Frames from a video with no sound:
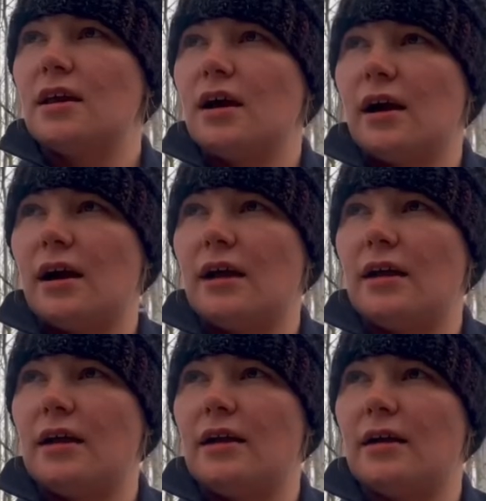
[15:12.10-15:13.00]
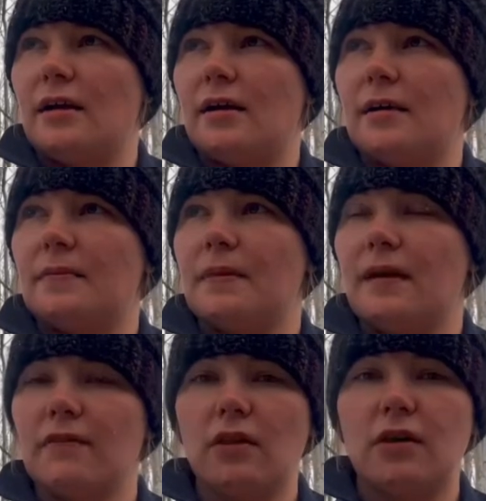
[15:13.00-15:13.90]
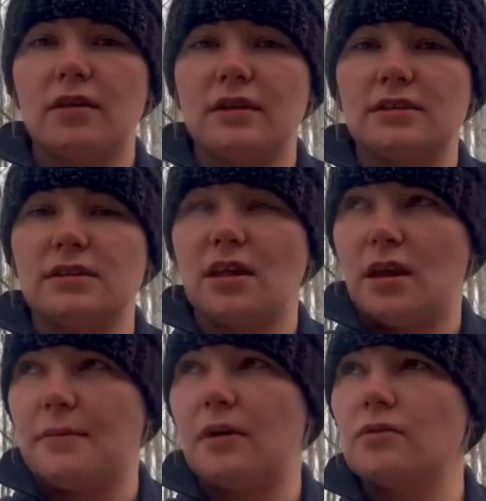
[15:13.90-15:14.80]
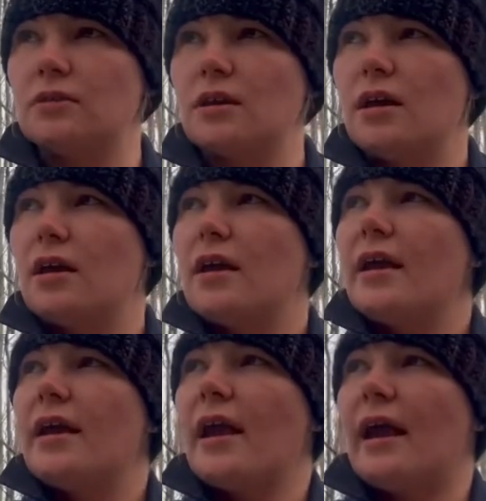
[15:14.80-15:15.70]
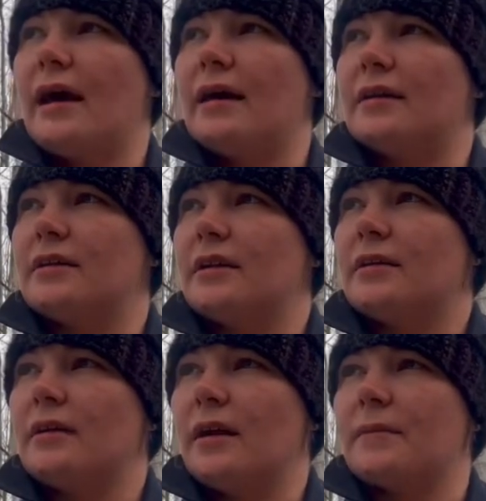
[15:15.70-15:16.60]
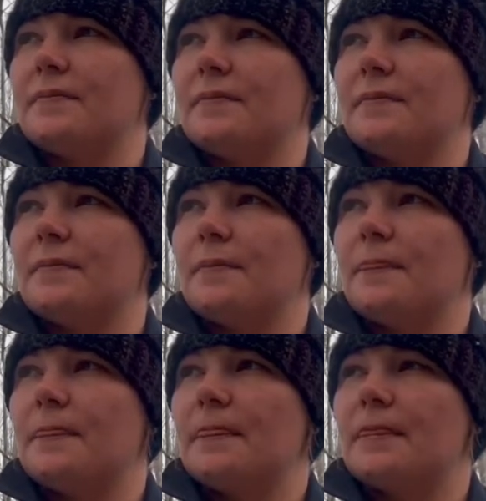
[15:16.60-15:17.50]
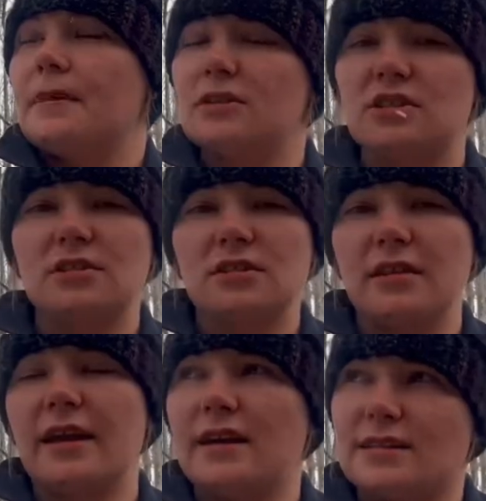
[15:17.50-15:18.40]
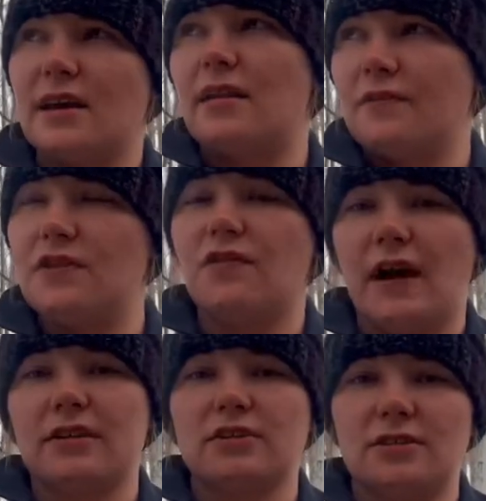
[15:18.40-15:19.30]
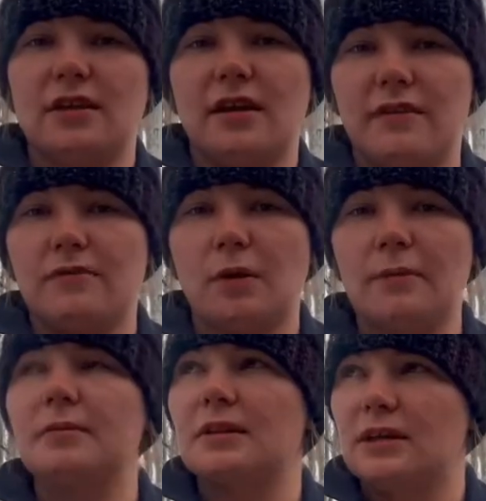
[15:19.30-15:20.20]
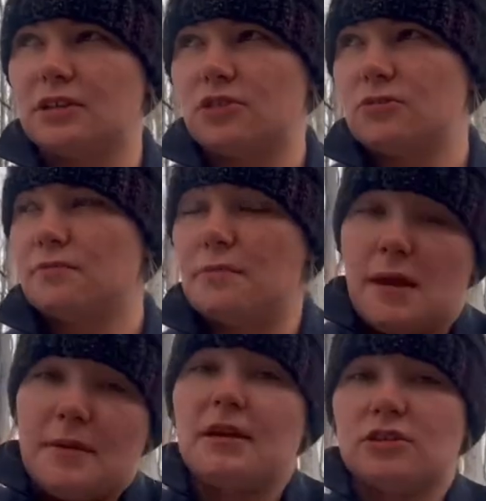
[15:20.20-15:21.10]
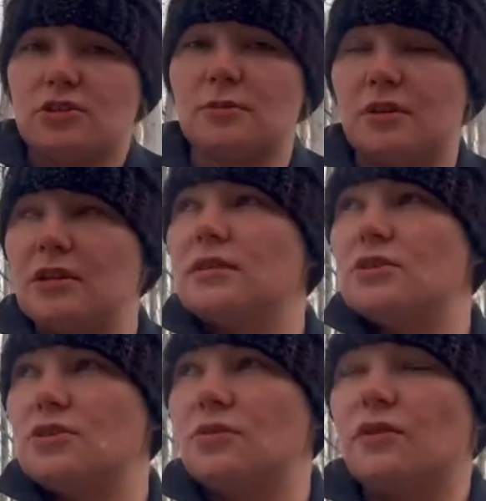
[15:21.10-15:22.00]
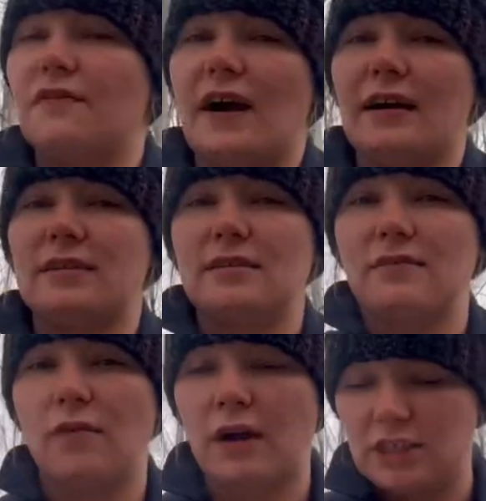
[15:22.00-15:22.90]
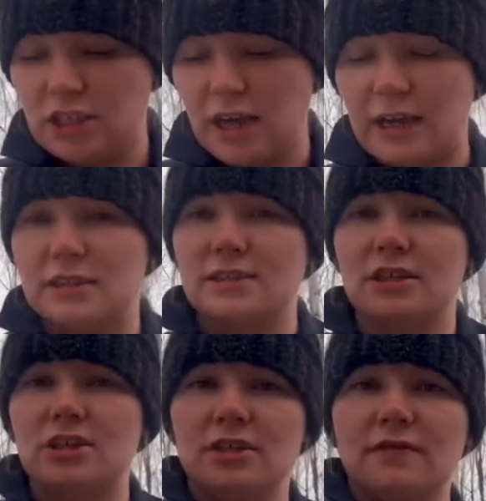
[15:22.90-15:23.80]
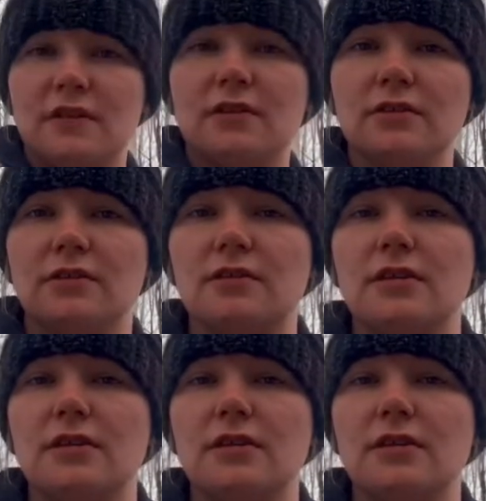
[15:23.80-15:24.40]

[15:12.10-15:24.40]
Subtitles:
I have a lot of things to think about, and yeah. There's, like I said, a few factors that have probably contributed to the fact of why she had such a difficult